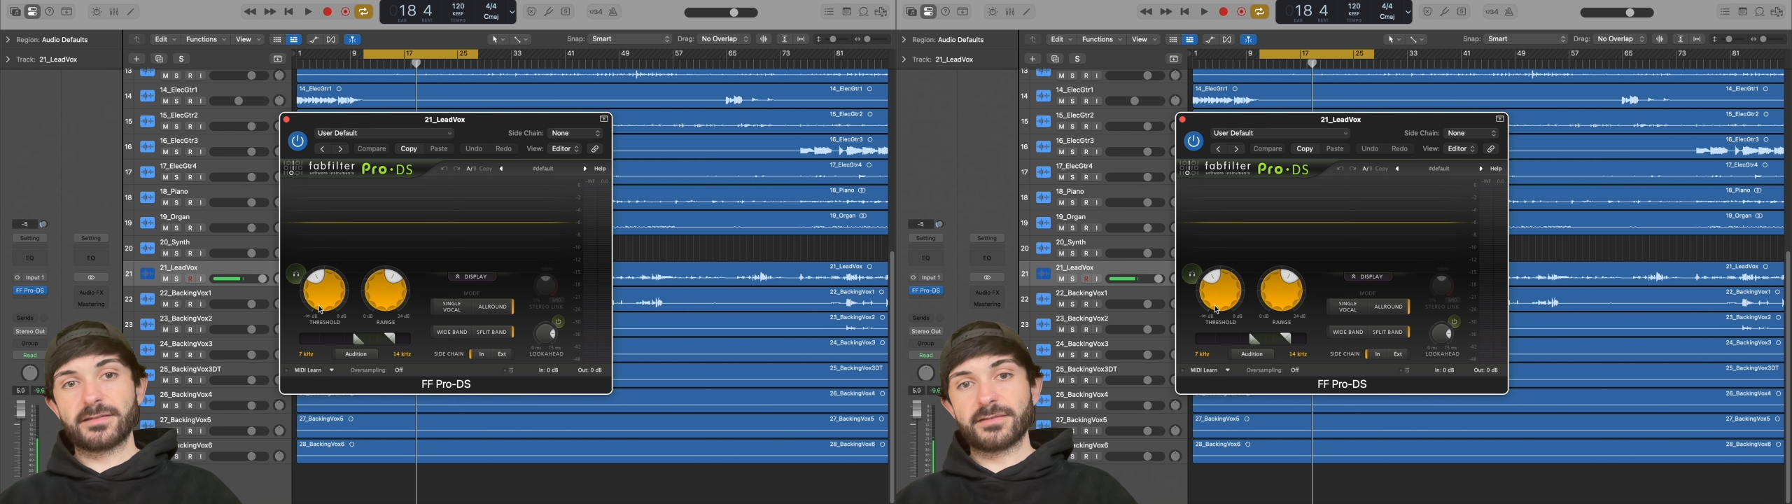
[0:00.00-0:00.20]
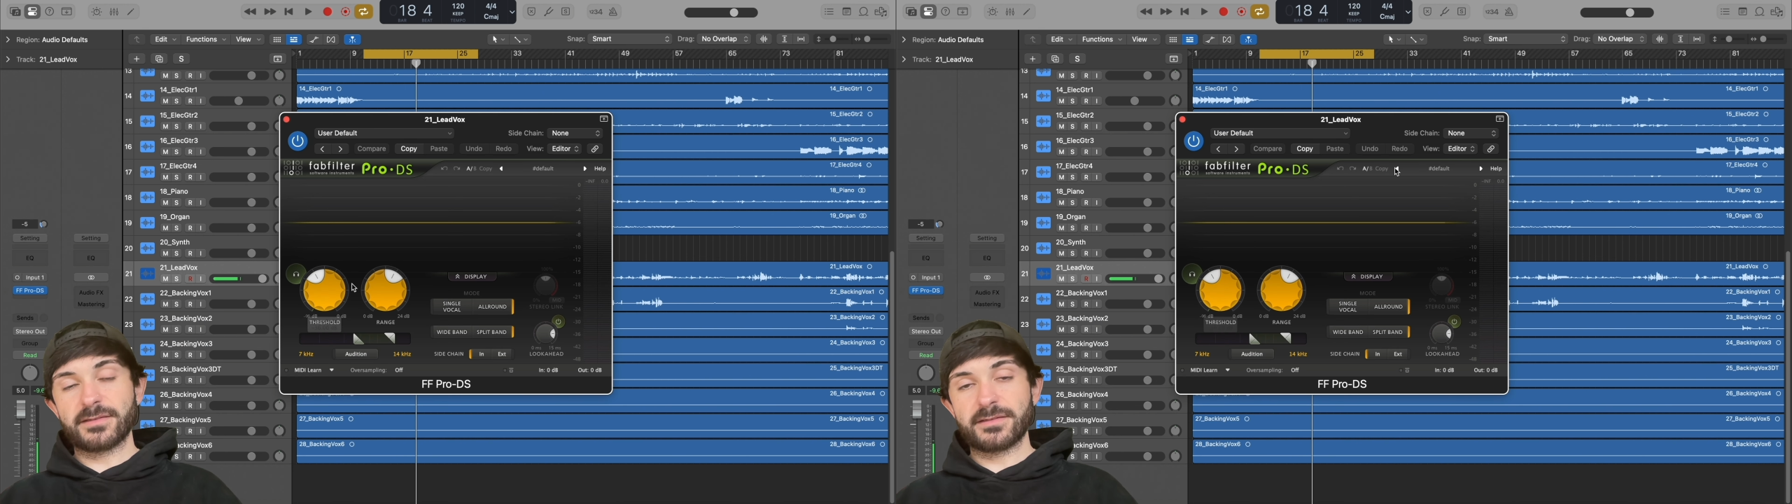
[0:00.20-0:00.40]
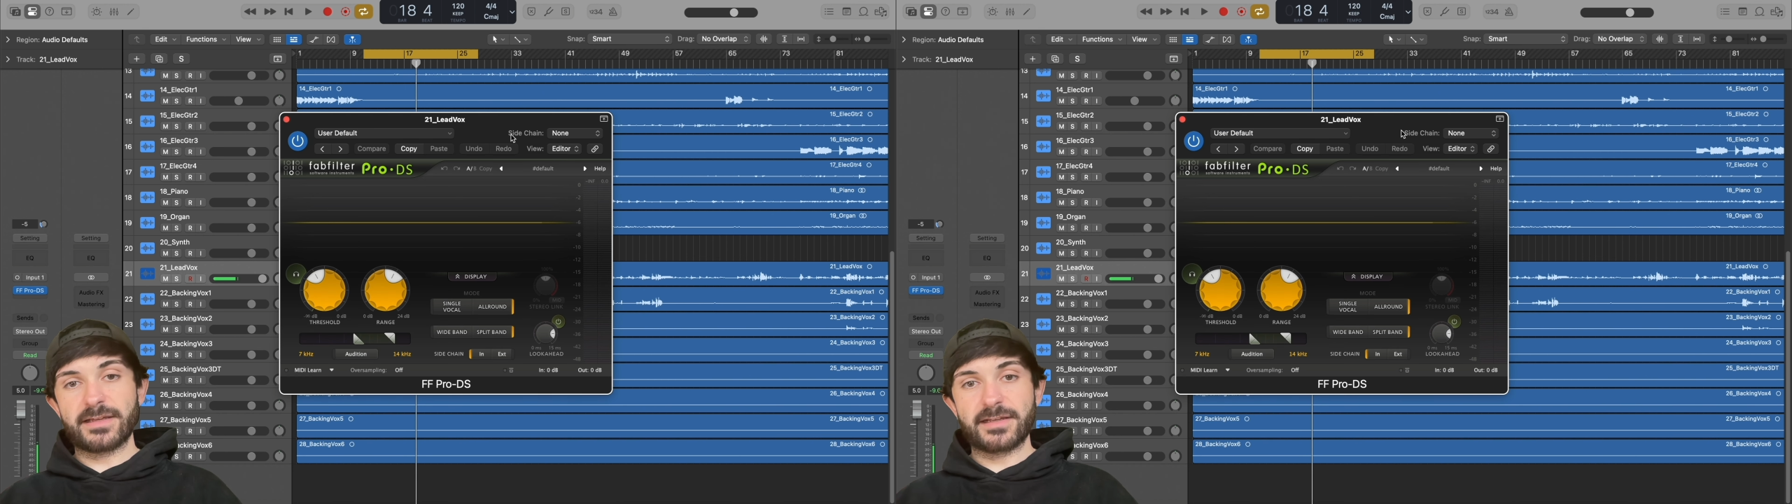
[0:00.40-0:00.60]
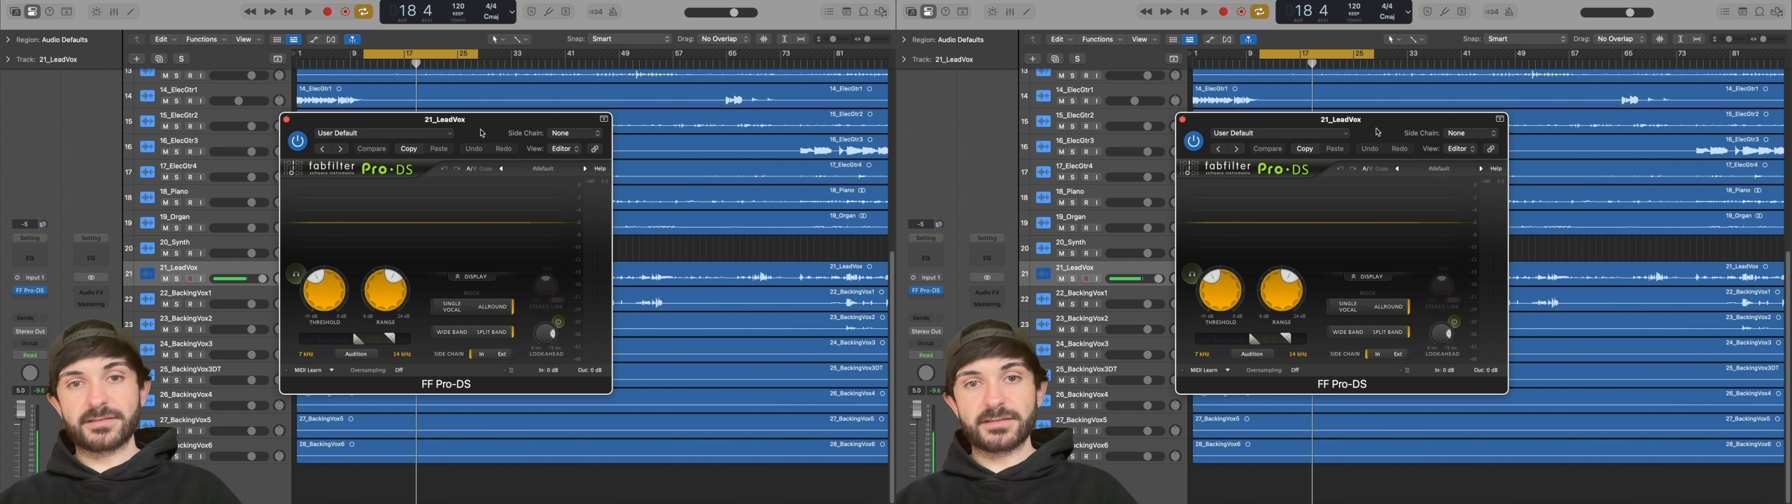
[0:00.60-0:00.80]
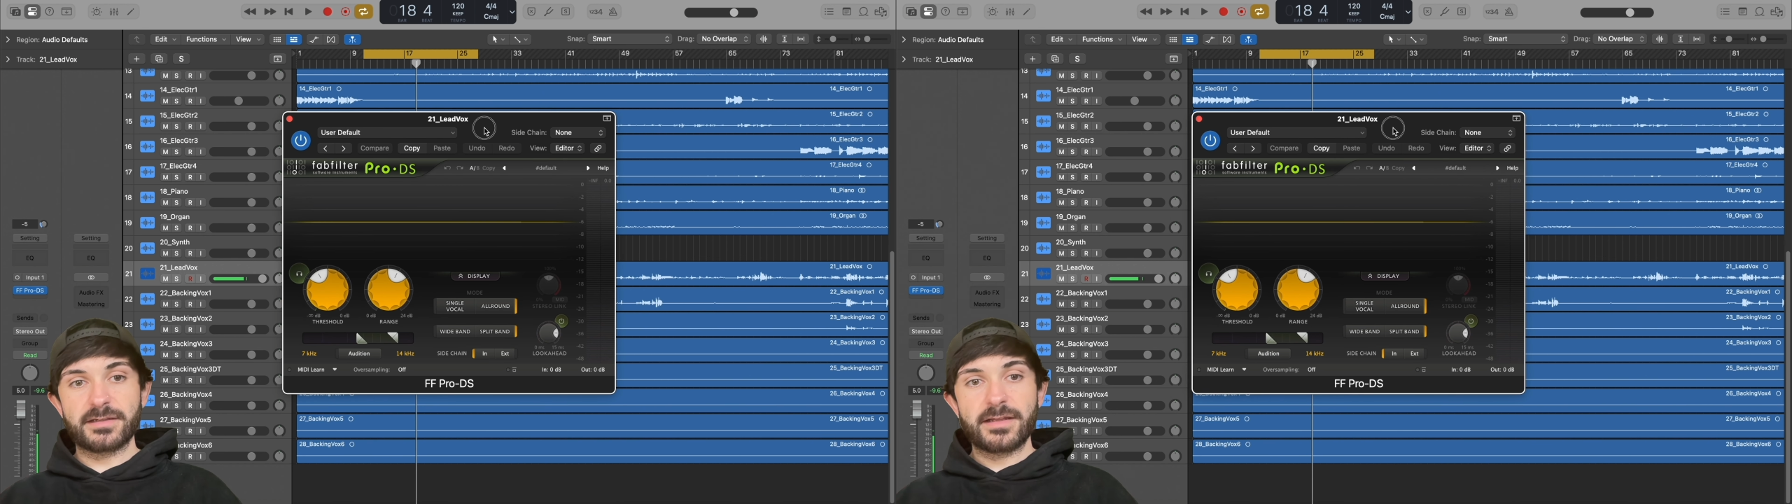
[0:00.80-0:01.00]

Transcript: the de-esser.